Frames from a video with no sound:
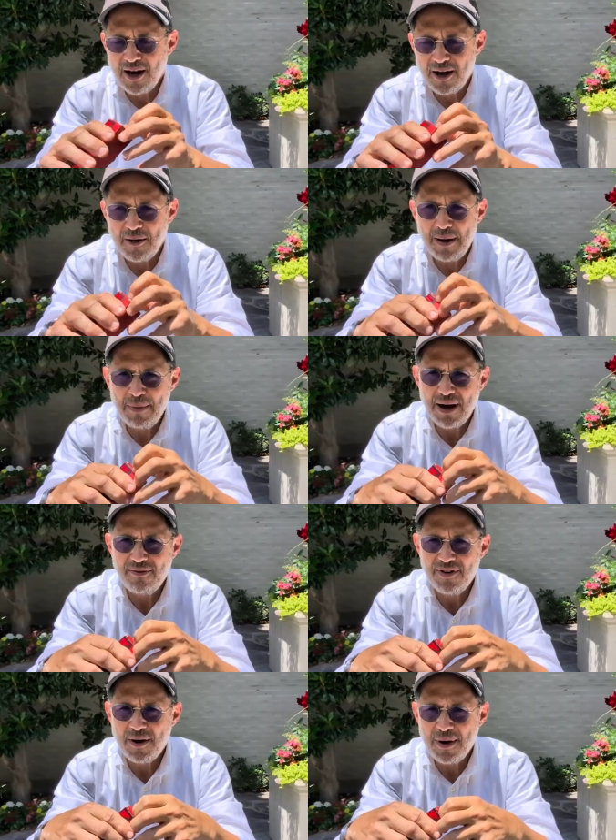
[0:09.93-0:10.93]
I buy
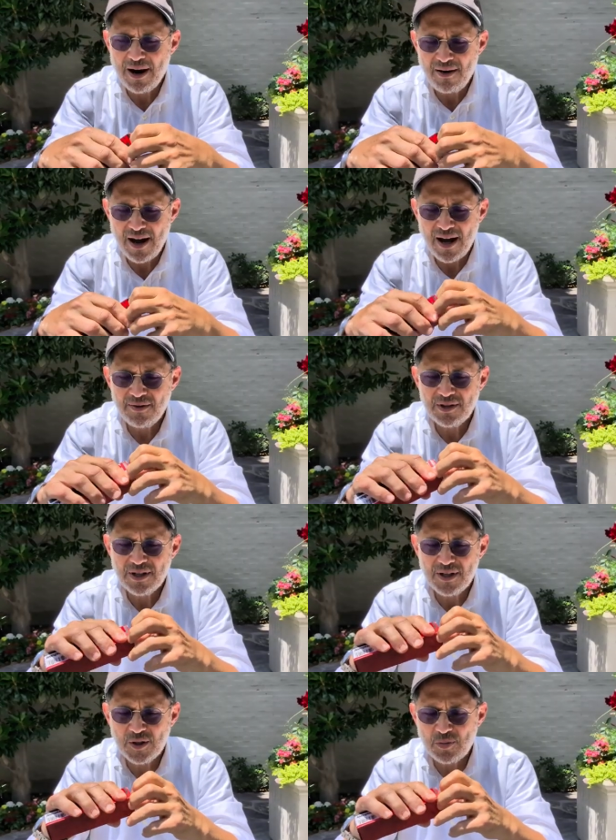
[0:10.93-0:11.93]
a fair amount of knives
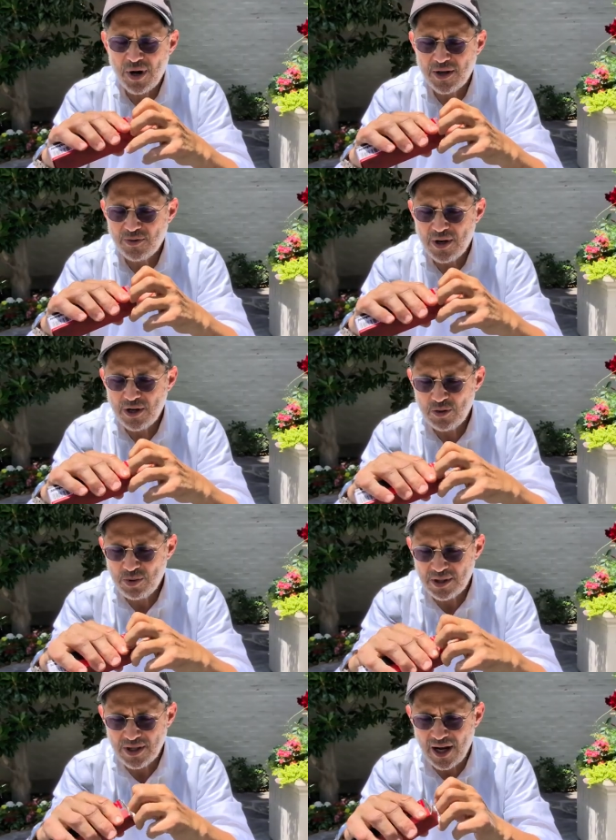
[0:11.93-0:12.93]
in this price range
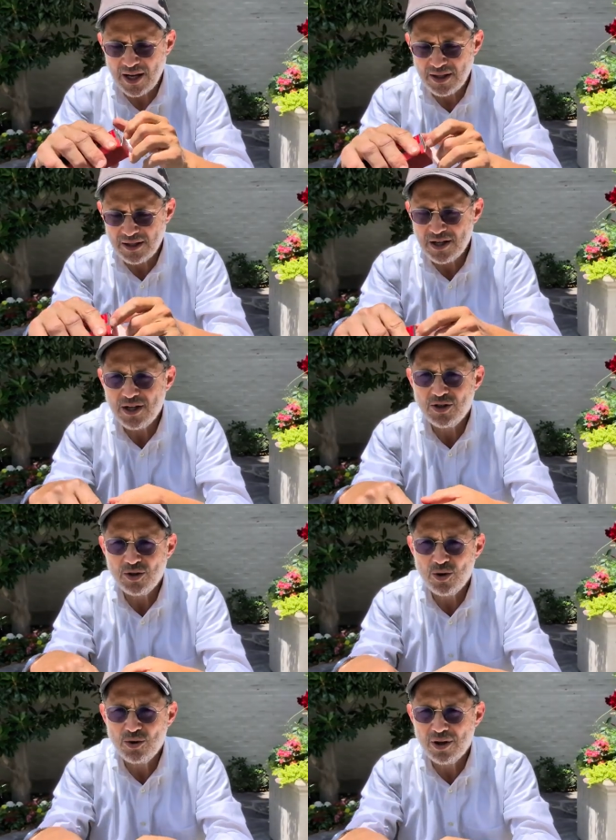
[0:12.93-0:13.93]
because I teach
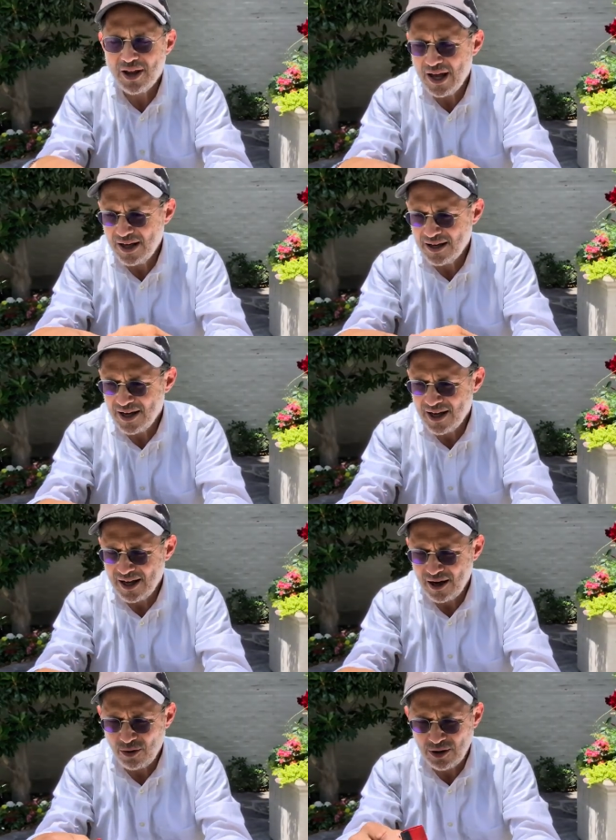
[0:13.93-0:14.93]
youth a lot,
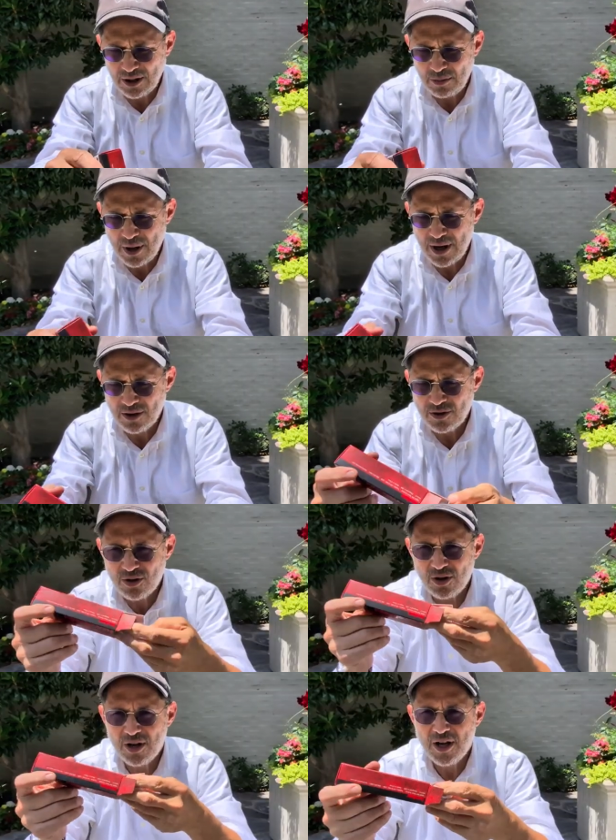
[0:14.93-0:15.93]
and I don't think the parents
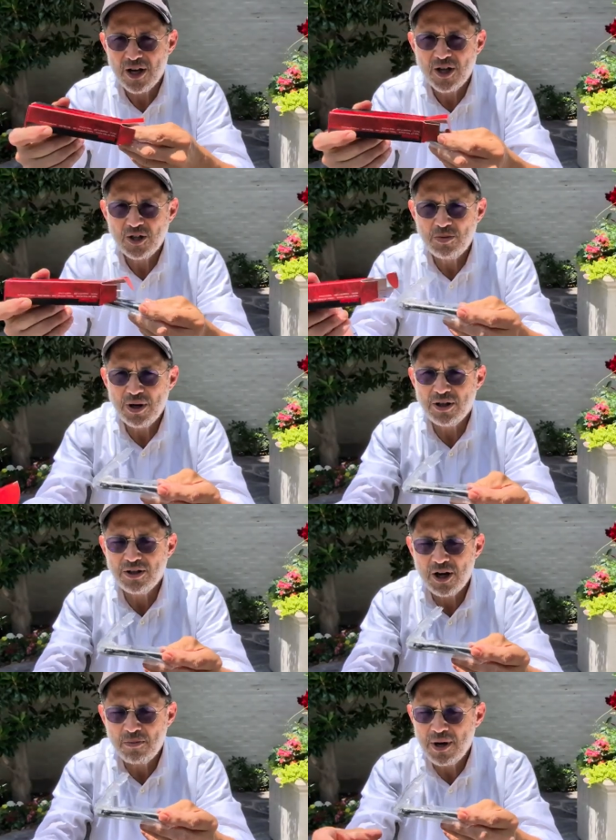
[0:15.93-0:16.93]
should spend a
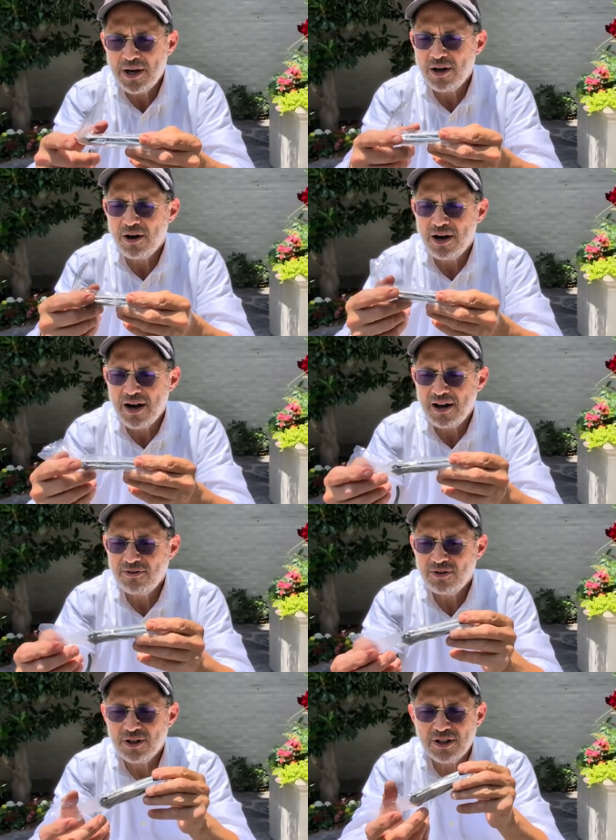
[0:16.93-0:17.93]
ton of money on a knife
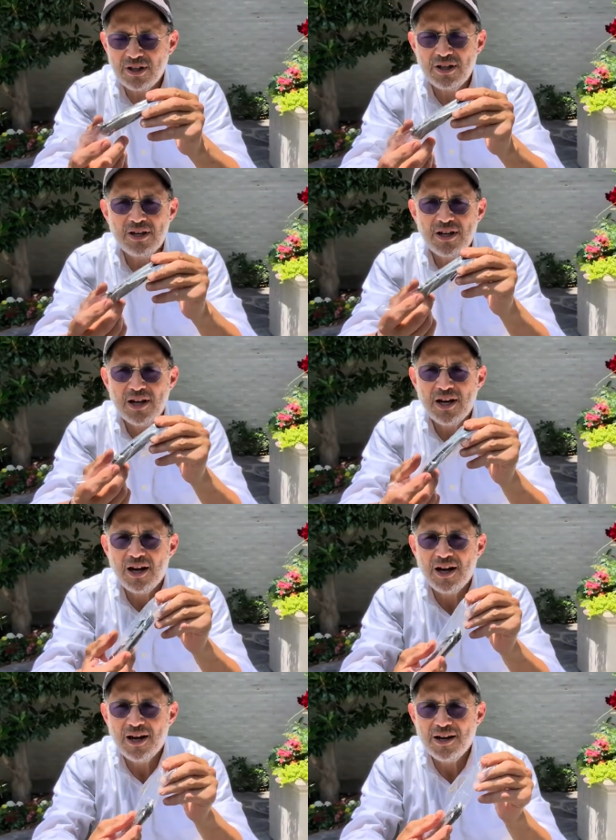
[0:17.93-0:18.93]
for a kid.
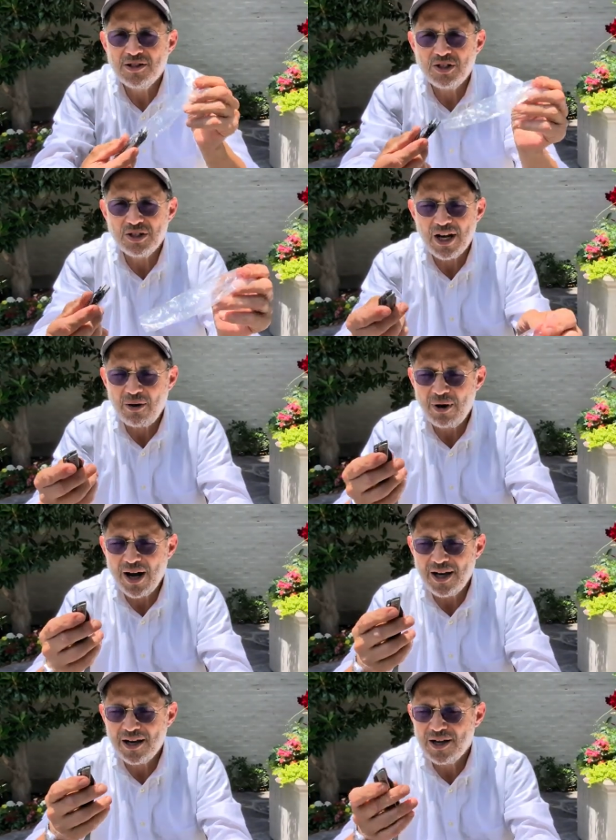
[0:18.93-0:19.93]
It's just not right.